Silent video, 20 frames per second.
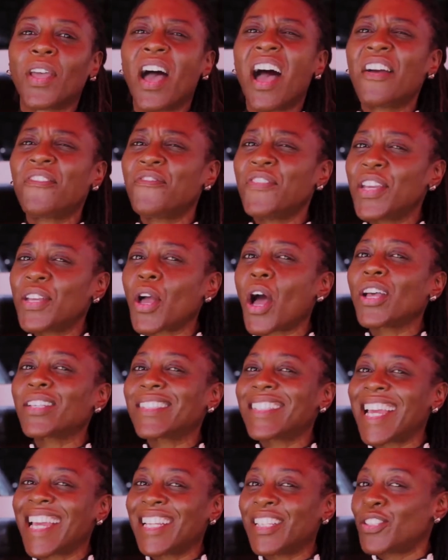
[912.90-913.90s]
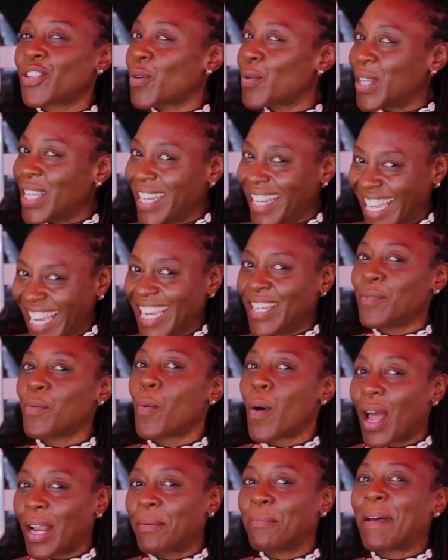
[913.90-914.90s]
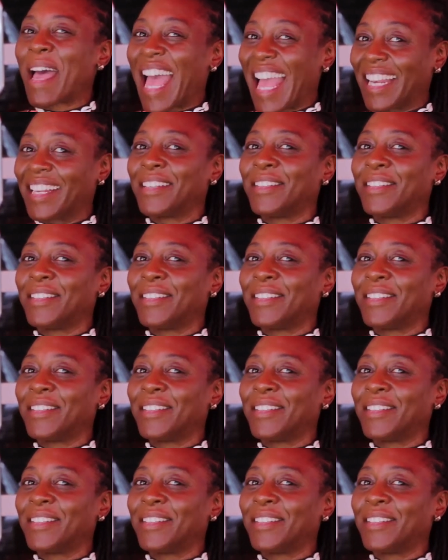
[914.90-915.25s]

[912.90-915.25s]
I think us ladies only need one man